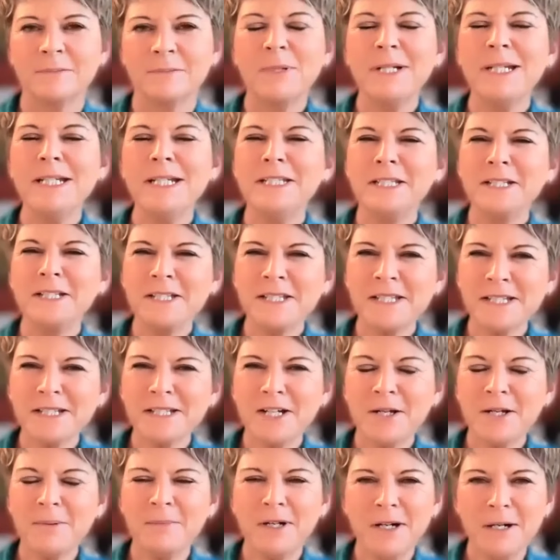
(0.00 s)
But it doesn't
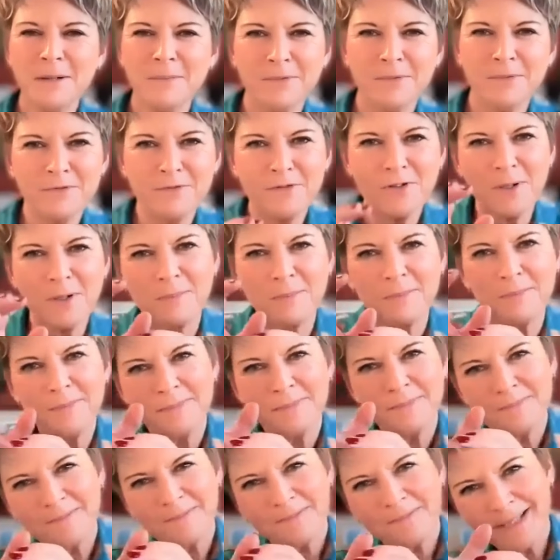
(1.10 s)
come up from
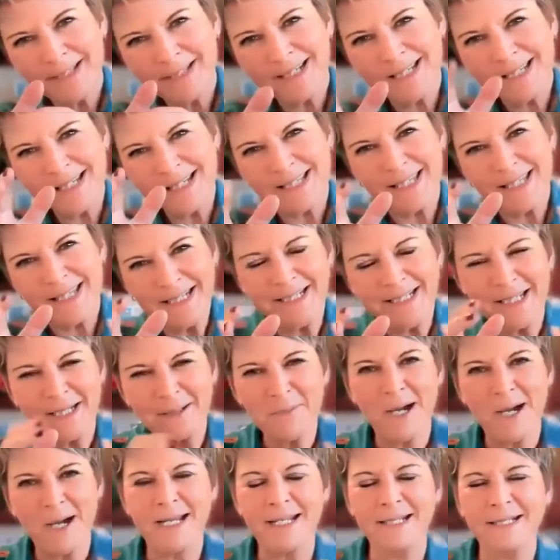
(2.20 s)
this
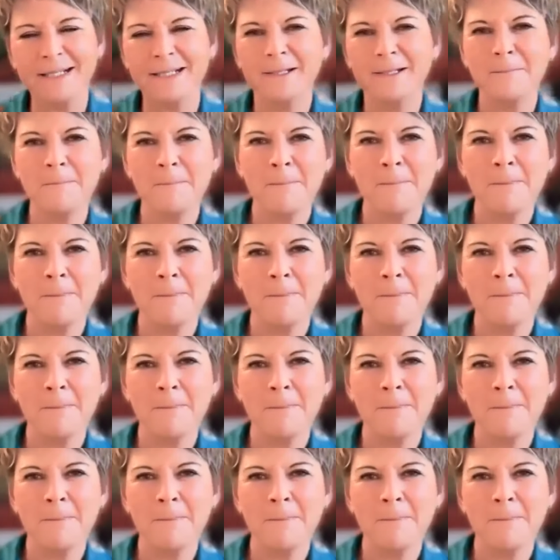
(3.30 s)
thinking mind.